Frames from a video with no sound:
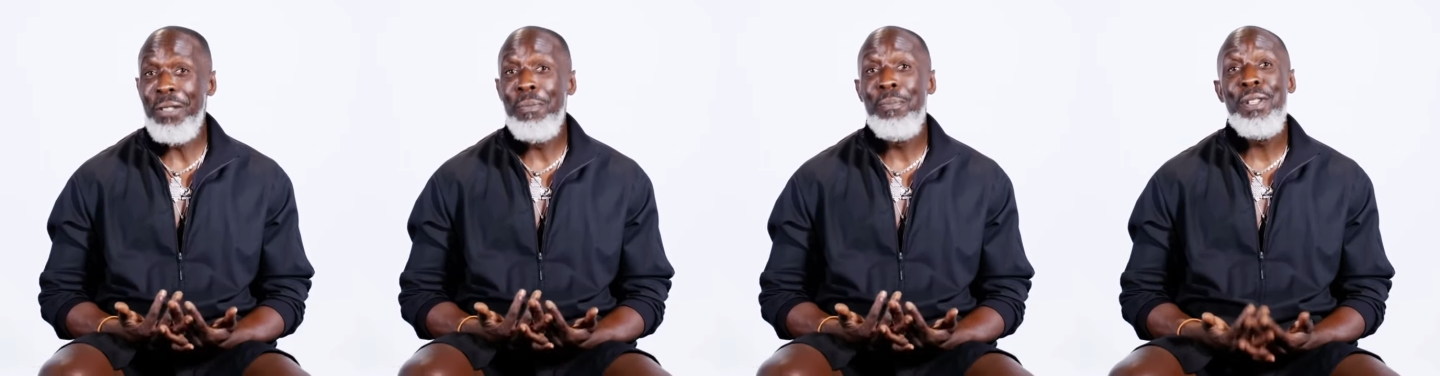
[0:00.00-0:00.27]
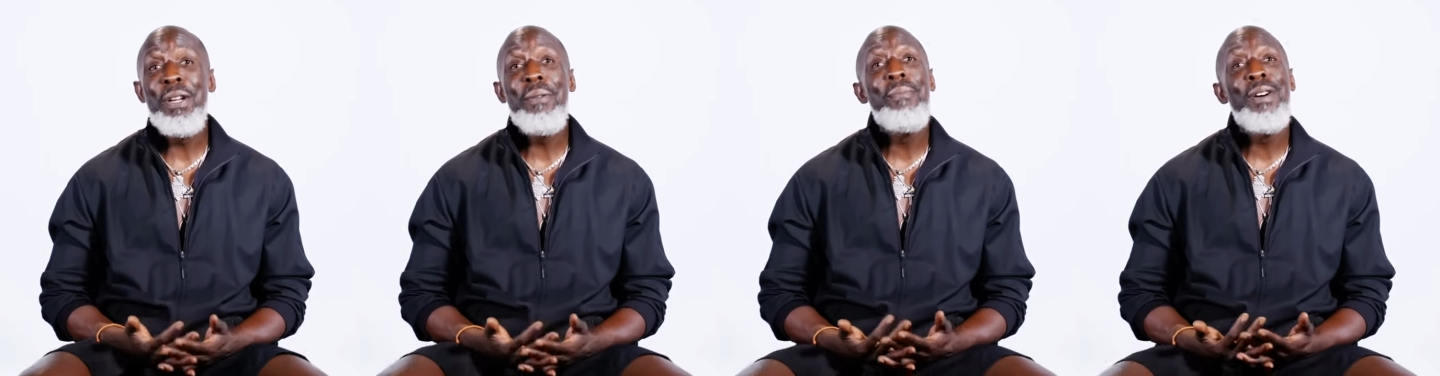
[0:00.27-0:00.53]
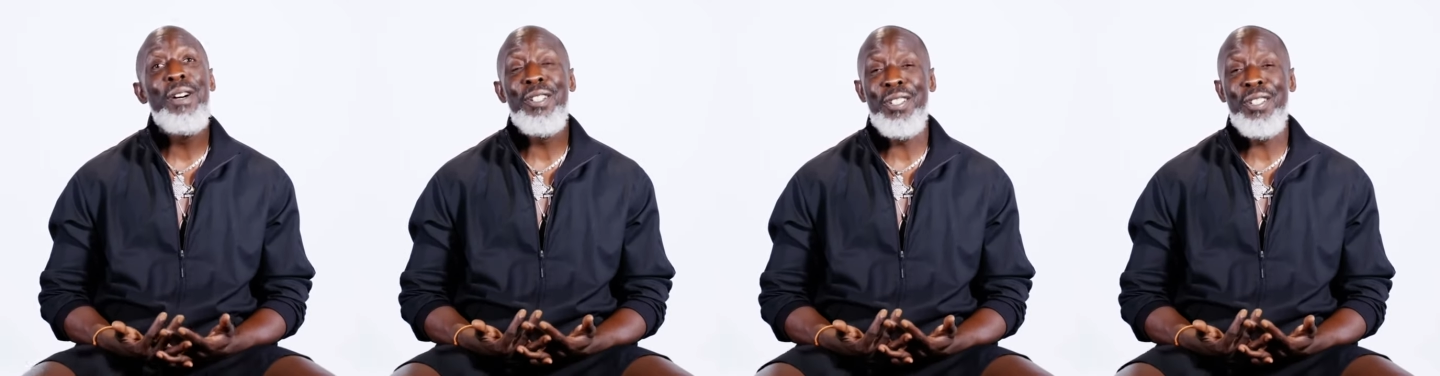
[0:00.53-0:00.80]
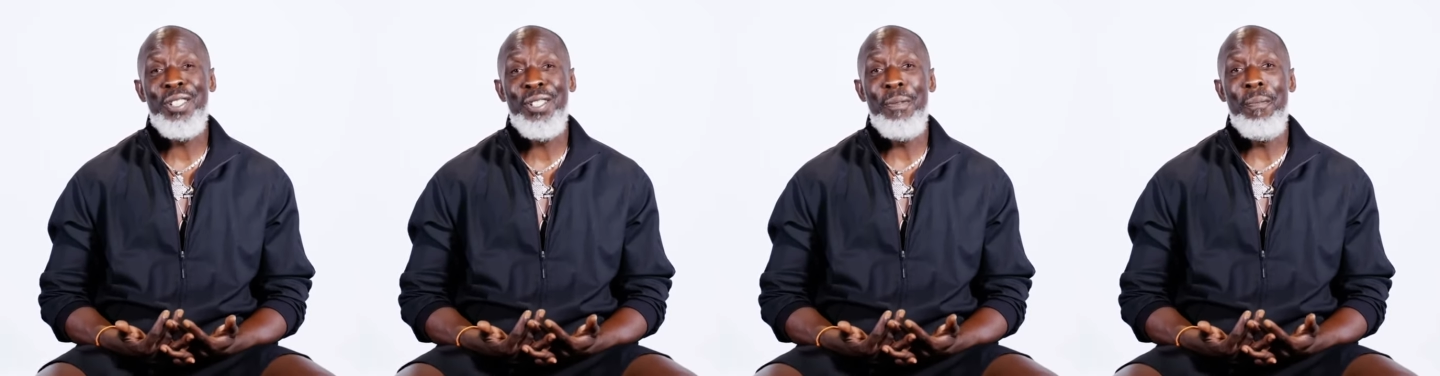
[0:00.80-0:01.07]
to be
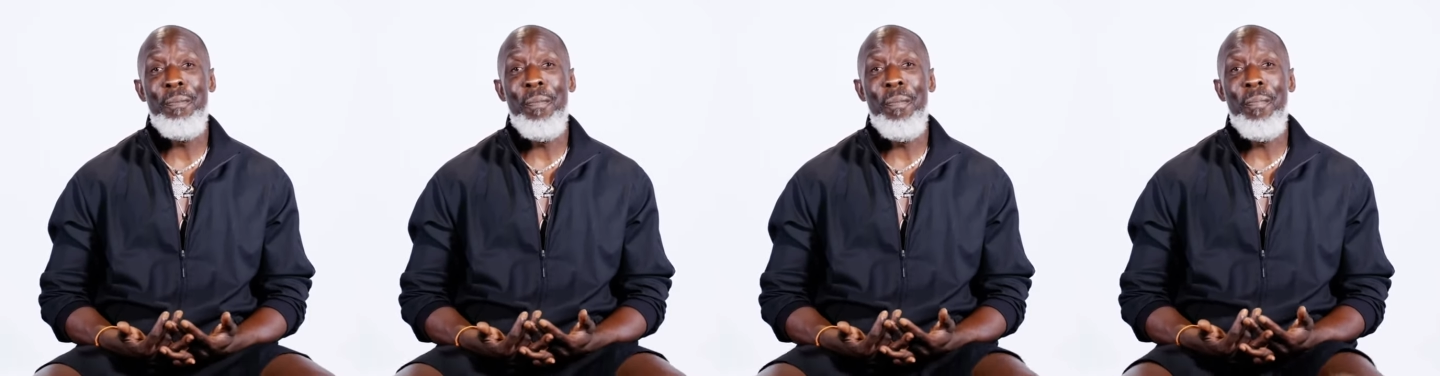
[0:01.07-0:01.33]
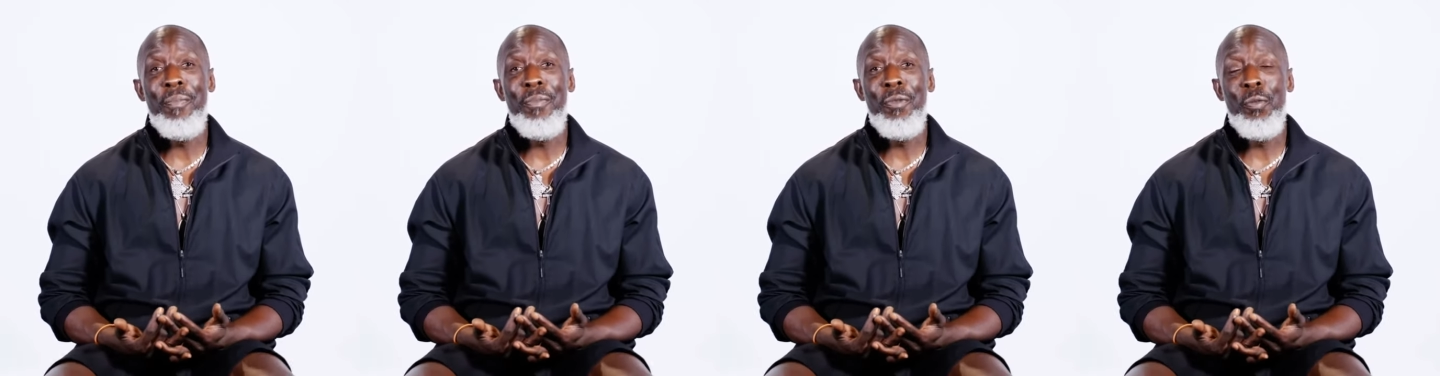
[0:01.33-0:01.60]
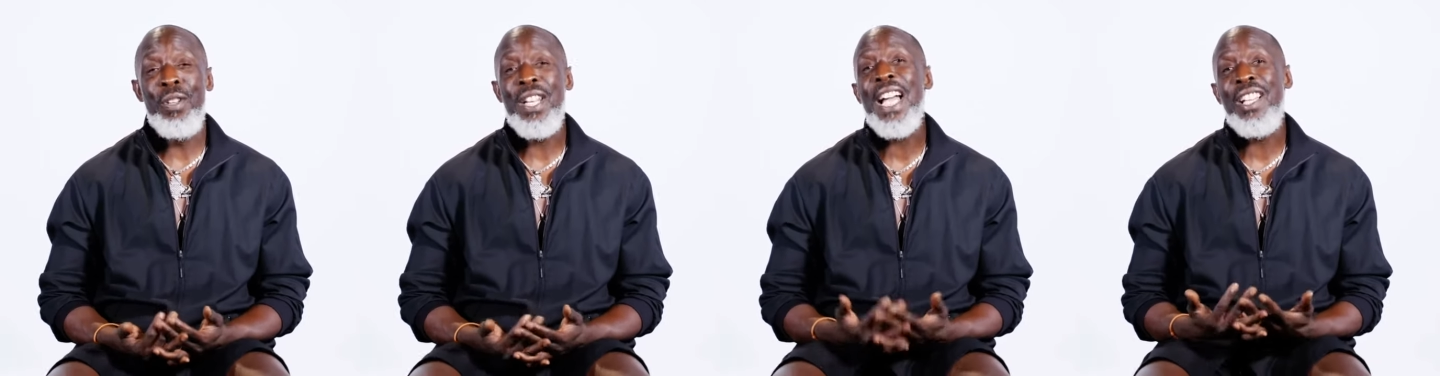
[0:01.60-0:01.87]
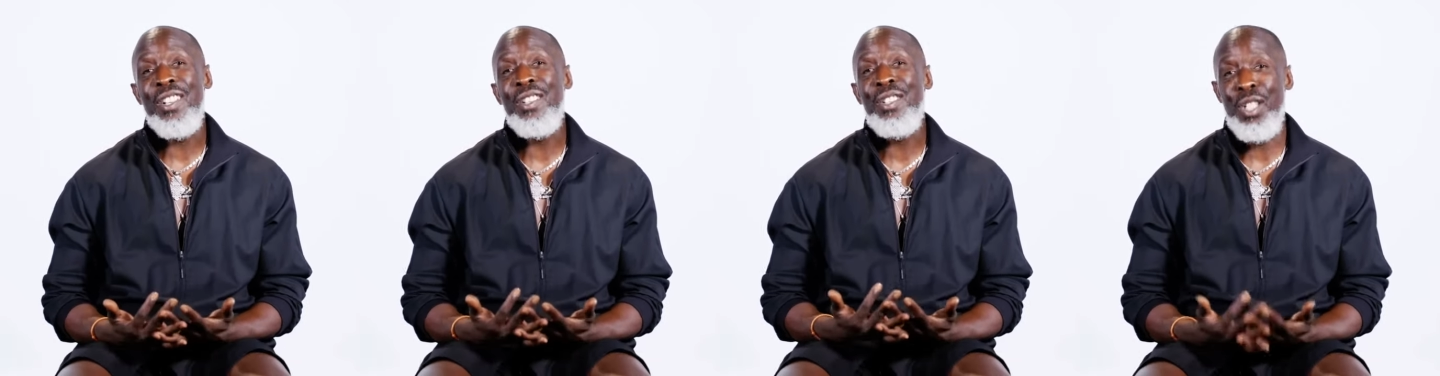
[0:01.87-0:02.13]
amongst what I
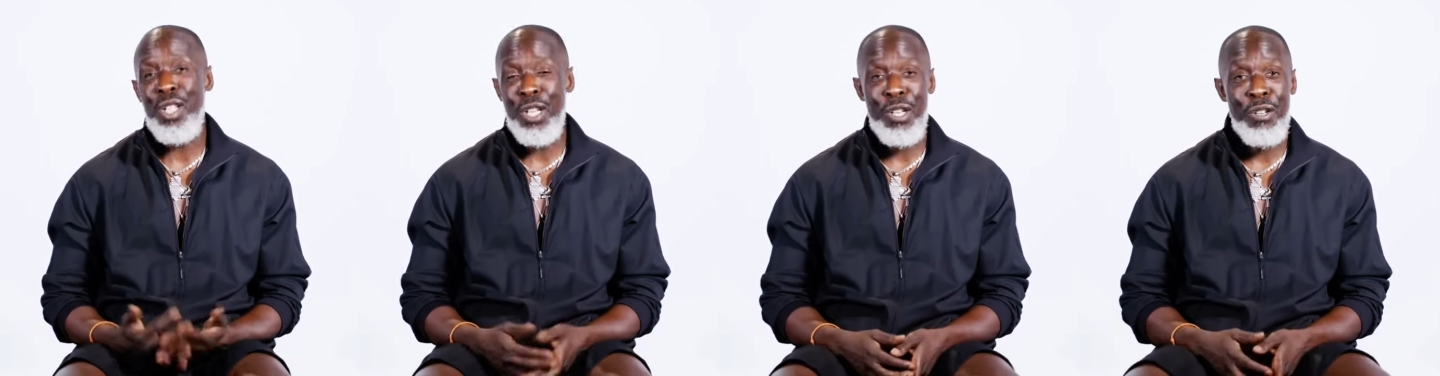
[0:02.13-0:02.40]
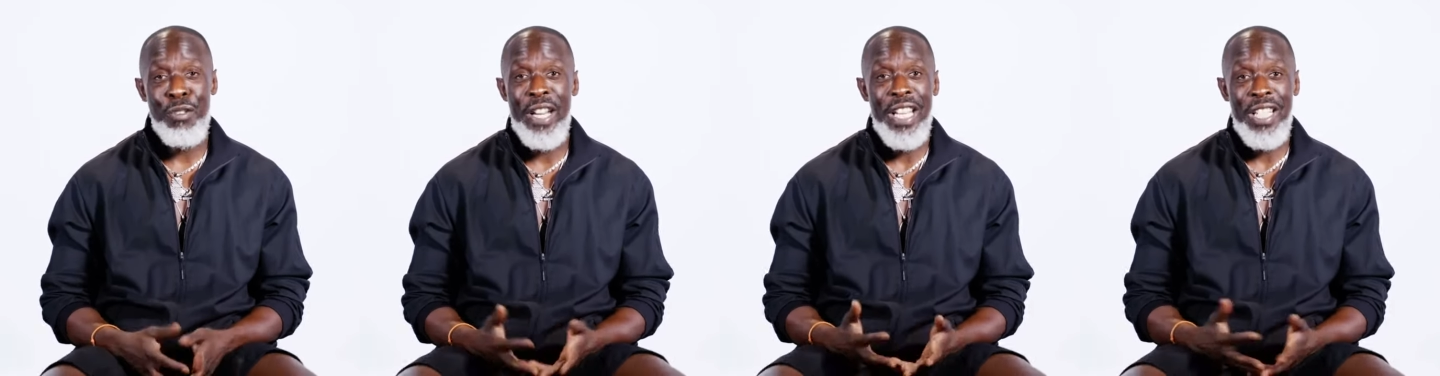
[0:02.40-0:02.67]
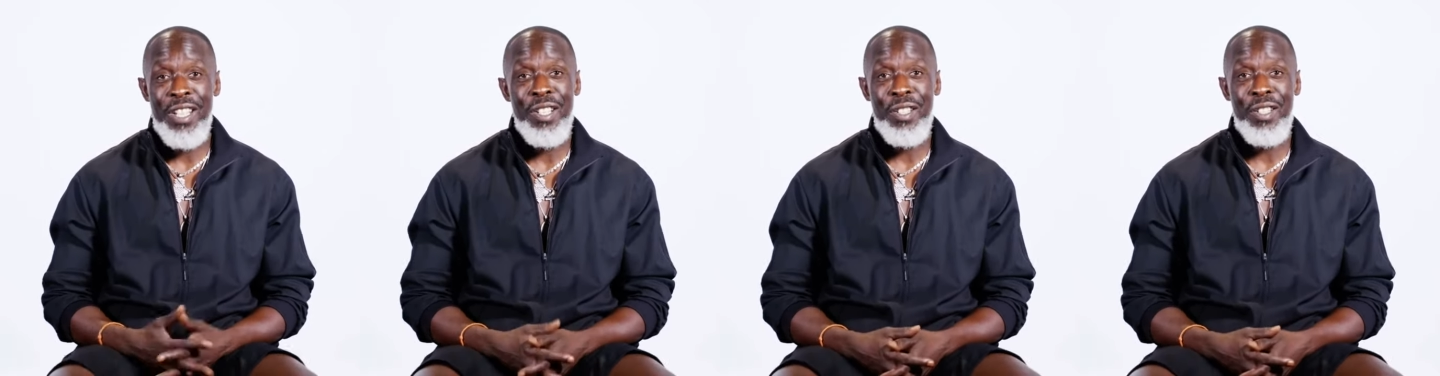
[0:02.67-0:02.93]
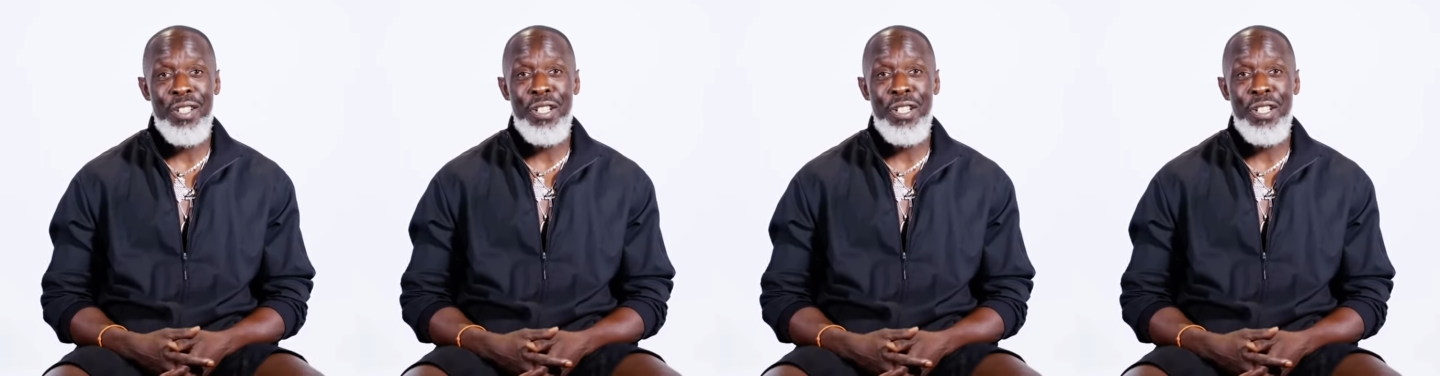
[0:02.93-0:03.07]
considered greatness.